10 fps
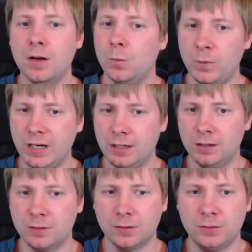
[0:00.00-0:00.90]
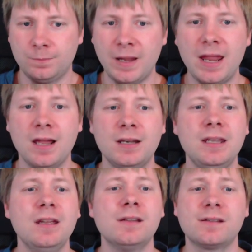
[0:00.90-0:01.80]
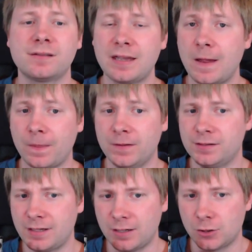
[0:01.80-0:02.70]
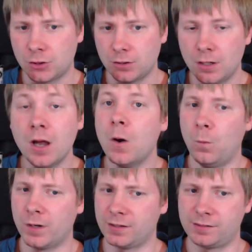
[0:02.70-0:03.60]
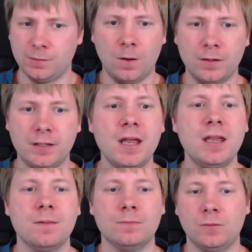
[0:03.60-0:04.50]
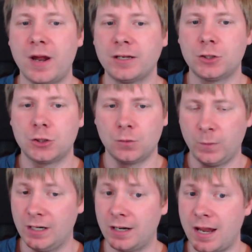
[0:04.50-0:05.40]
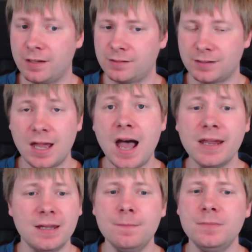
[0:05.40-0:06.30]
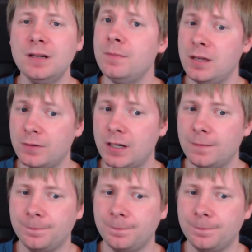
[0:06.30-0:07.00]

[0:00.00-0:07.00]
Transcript: Weedle could barely stand the stench. What is your name, wretch? Weedle asked. I am Namira.